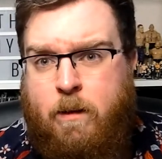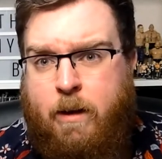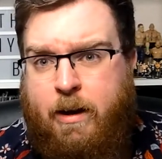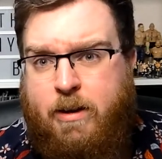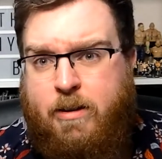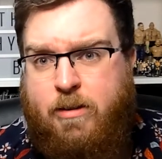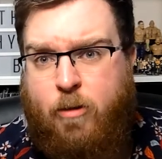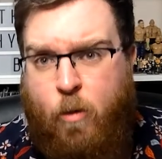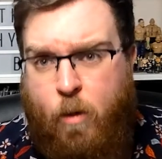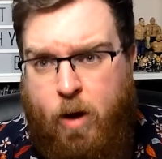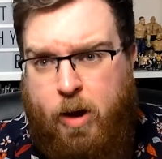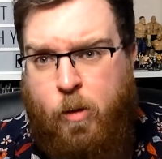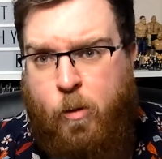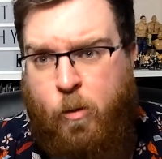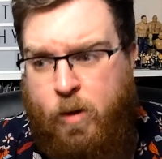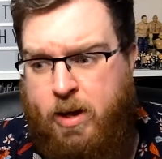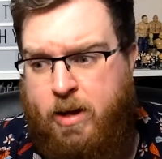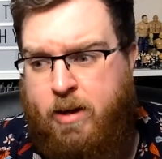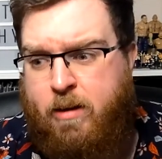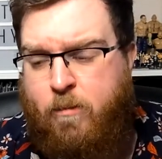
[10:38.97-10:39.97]
It's quite
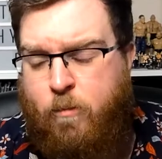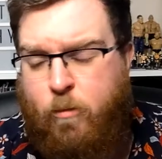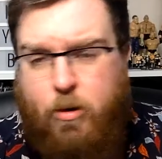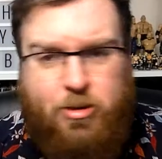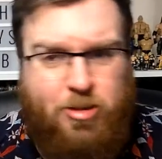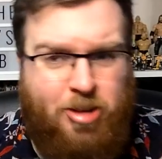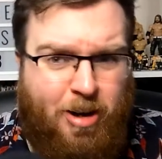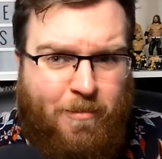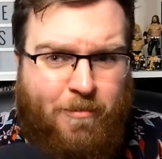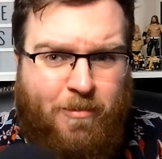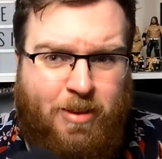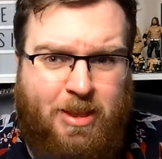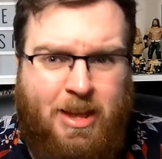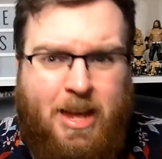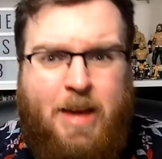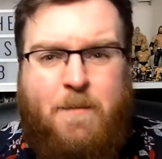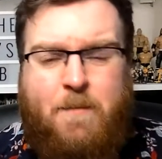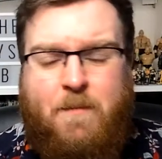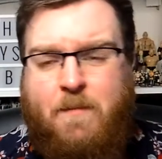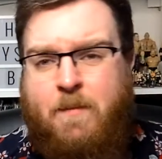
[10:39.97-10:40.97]
weird. Watch out for
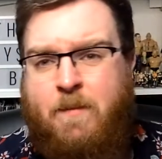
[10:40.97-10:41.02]
them.